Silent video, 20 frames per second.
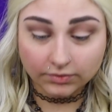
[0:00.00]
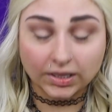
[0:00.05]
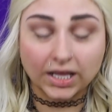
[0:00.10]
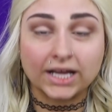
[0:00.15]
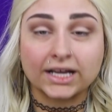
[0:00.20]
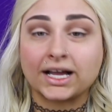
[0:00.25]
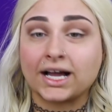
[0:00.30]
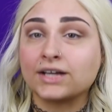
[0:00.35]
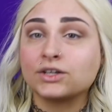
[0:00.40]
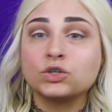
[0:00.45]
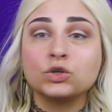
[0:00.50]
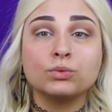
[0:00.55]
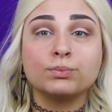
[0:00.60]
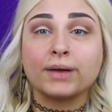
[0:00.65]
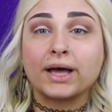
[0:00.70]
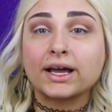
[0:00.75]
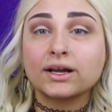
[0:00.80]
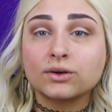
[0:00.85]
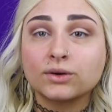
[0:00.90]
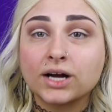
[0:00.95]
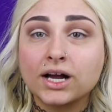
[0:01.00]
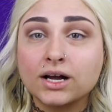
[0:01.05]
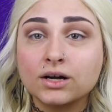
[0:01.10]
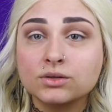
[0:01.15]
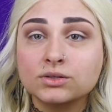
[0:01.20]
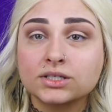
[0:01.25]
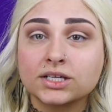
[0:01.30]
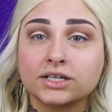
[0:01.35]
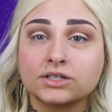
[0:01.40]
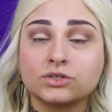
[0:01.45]
I got new
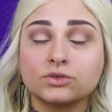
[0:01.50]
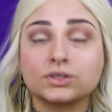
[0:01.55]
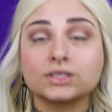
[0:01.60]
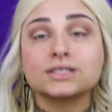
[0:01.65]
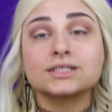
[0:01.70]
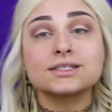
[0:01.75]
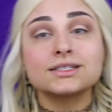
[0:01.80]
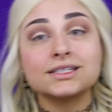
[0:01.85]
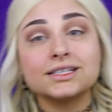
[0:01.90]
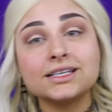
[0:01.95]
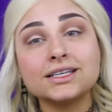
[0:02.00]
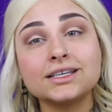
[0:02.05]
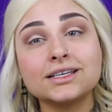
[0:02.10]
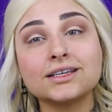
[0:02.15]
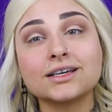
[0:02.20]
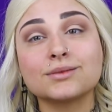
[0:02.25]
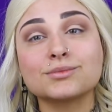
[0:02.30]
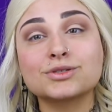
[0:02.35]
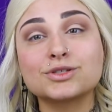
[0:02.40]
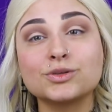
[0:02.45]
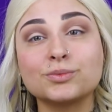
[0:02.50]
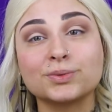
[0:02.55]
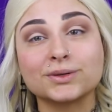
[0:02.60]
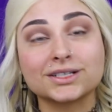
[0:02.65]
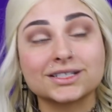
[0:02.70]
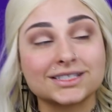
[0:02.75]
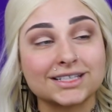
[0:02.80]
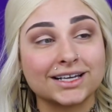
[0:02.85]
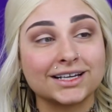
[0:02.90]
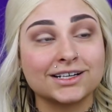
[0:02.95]
backgrounds, as you can see. I'm super
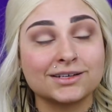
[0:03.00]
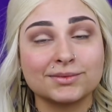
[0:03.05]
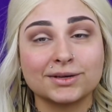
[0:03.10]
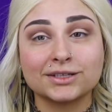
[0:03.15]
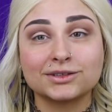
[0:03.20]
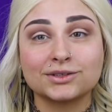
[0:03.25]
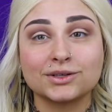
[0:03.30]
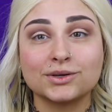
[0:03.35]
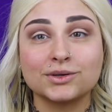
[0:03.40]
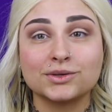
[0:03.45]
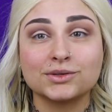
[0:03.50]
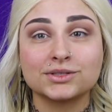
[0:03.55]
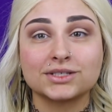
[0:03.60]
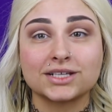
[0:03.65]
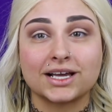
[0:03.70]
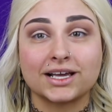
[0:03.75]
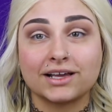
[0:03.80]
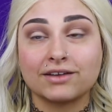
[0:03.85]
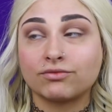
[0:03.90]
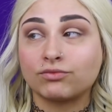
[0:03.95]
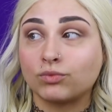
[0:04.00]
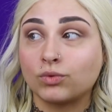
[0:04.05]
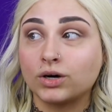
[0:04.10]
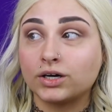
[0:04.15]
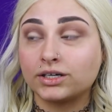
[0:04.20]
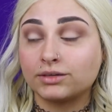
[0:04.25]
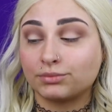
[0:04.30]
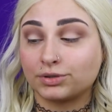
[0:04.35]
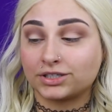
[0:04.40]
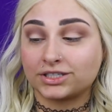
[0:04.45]
excited about those. I have
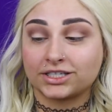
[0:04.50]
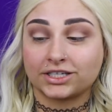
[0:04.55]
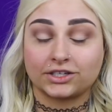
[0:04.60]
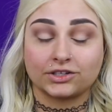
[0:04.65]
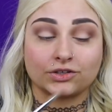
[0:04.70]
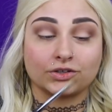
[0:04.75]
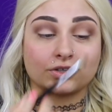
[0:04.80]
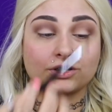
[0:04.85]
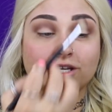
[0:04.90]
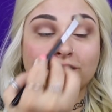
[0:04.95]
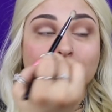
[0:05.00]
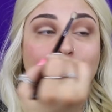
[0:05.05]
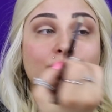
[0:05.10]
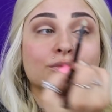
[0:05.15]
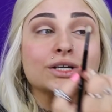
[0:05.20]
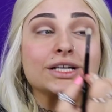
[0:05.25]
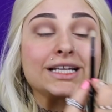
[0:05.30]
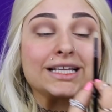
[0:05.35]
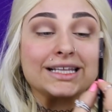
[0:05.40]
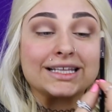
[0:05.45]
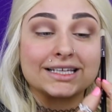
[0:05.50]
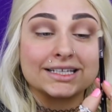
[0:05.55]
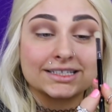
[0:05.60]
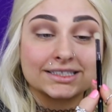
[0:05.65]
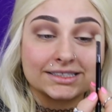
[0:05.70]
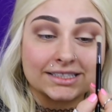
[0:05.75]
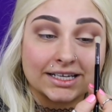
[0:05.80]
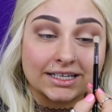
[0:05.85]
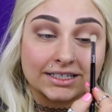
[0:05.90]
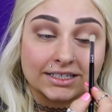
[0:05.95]
one in particular that I'm really
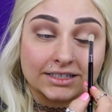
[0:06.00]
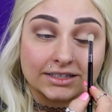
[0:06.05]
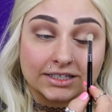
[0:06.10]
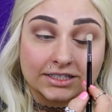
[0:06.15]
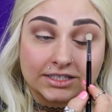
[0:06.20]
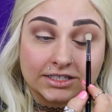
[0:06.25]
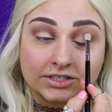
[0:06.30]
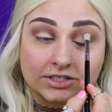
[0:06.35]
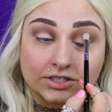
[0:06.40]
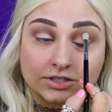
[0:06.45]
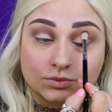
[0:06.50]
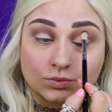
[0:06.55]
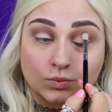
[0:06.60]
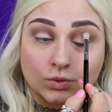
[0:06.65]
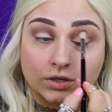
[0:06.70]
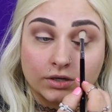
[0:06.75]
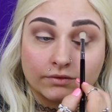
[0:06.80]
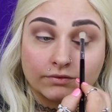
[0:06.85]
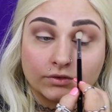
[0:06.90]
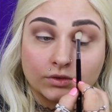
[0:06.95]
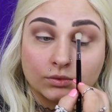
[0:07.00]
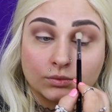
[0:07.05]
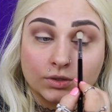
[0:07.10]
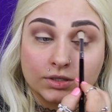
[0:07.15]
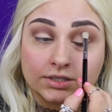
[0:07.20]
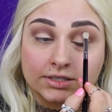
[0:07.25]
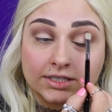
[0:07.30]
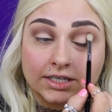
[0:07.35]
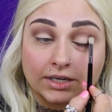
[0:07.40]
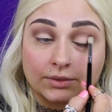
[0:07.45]
excited. This is just one of the
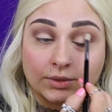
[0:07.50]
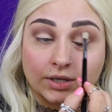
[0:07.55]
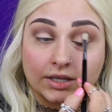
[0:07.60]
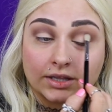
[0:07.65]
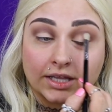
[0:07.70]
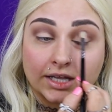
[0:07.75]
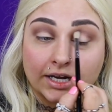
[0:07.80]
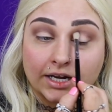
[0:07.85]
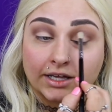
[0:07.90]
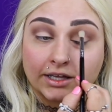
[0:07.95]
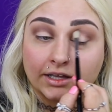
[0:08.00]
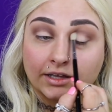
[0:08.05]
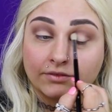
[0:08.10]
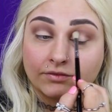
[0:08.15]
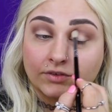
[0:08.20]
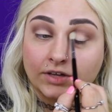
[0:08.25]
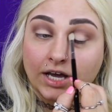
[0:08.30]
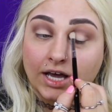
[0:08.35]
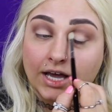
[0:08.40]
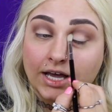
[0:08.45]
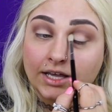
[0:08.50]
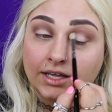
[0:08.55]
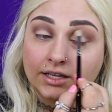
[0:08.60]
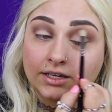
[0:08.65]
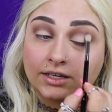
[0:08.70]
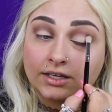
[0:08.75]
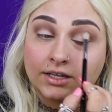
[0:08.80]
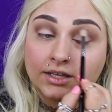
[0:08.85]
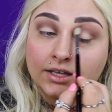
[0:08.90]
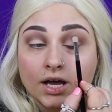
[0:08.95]
ones that I have
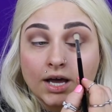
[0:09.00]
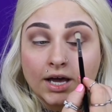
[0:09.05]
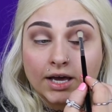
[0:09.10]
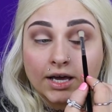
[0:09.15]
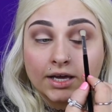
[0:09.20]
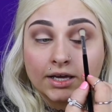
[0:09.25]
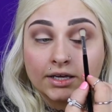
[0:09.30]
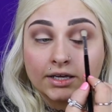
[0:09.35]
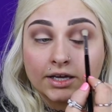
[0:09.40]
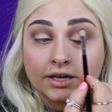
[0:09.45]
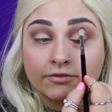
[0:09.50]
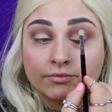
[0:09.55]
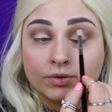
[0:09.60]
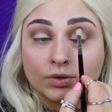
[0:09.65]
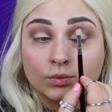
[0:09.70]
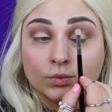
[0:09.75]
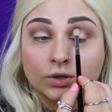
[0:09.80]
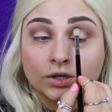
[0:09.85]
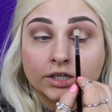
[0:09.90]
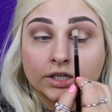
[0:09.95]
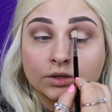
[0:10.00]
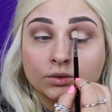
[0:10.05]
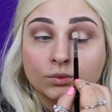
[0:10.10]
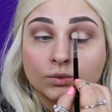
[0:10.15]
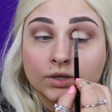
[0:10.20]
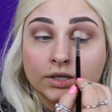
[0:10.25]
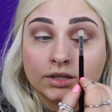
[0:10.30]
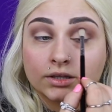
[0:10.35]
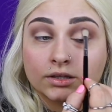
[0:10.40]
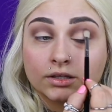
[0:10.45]
got. I have been working
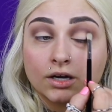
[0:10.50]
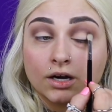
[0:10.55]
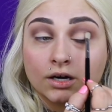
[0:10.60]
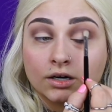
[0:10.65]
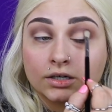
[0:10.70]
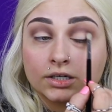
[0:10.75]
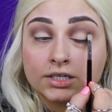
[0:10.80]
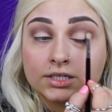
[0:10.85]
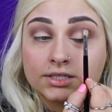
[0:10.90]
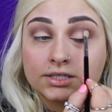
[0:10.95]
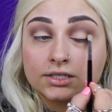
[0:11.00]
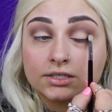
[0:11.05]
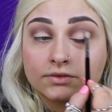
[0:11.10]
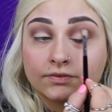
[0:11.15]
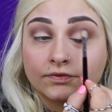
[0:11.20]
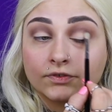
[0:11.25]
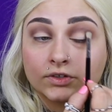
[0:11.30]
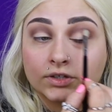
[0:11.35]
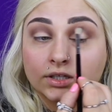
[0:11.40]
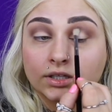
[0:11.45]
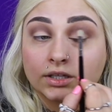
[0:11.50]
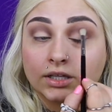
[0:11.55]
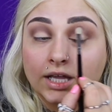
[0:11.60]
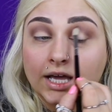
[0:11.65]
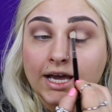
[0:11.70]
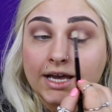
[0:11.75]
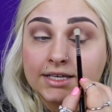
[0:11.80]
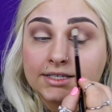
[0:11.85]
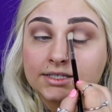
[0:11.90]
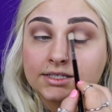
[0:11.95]
with artists for the
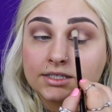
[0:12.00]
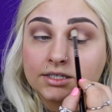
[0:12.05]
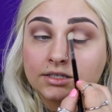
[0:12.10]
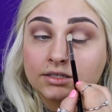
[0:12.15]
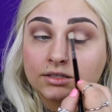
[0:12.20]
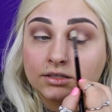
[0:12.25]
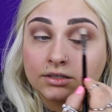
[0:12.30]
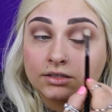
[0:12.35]
last